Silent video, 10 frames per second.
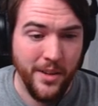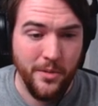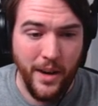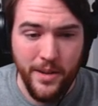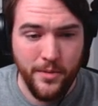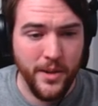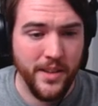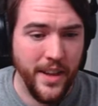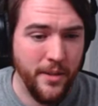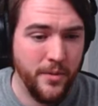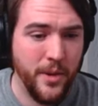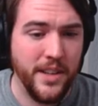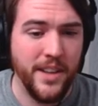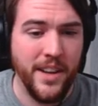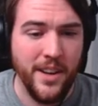Right foot, left
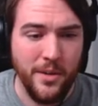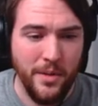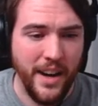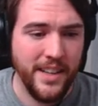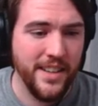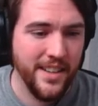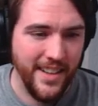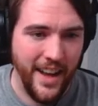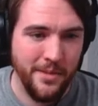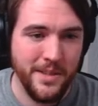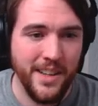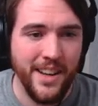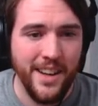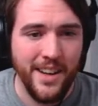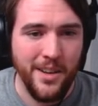foot. Right, left,
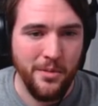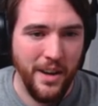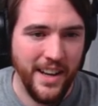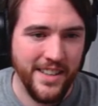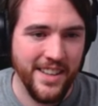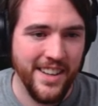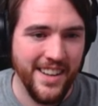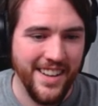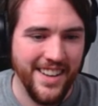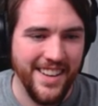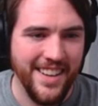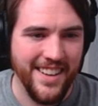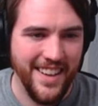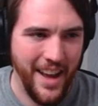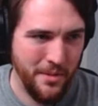right,
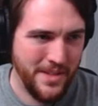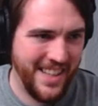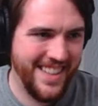left.